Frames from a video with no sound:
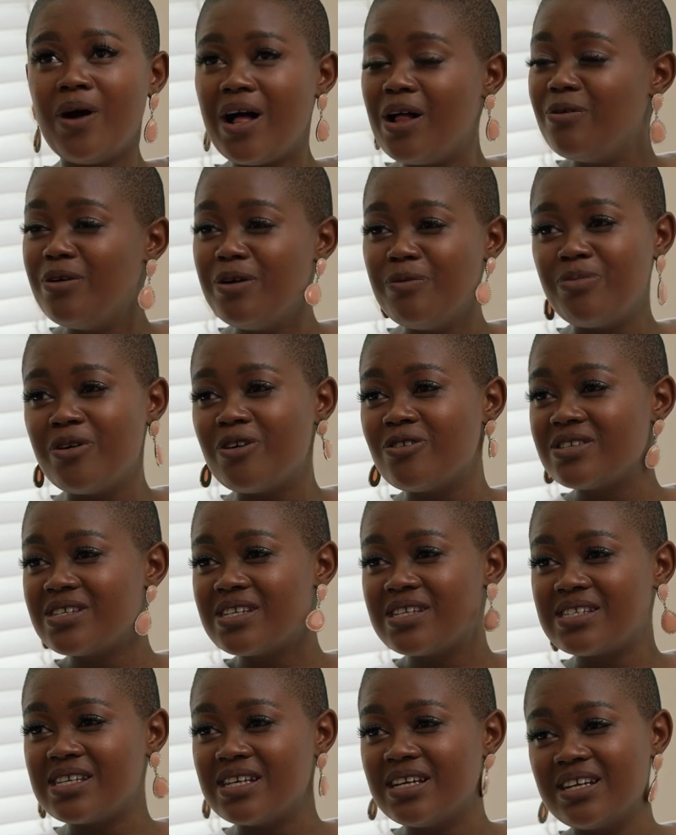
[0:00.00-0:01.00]
While we're
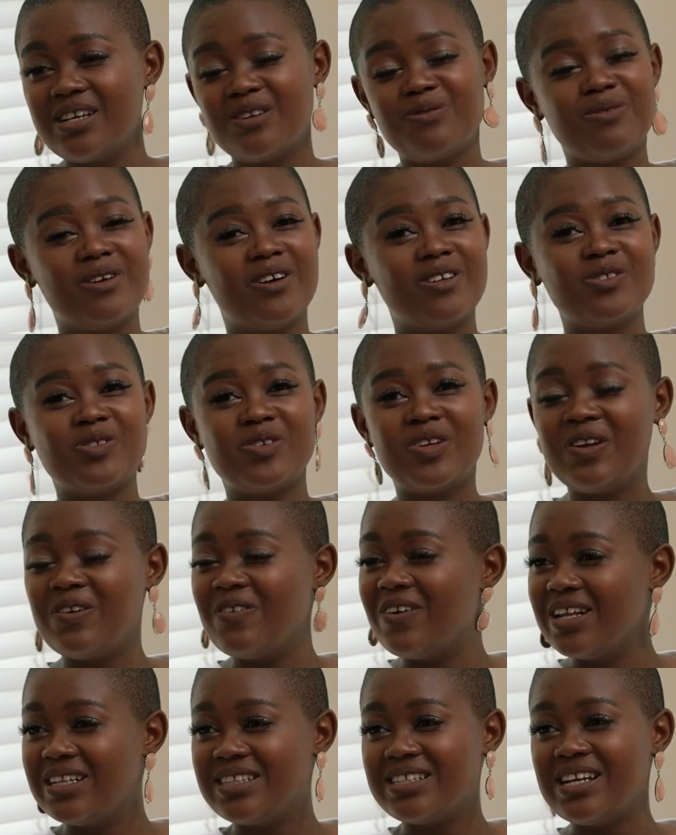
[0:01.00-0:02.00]
processing it, we're on
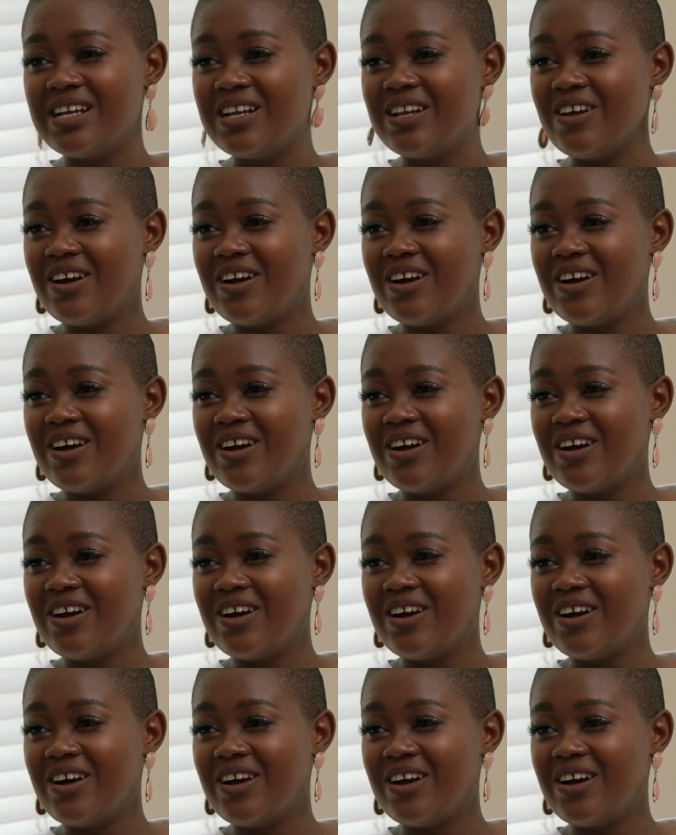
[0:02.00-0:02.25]
21-day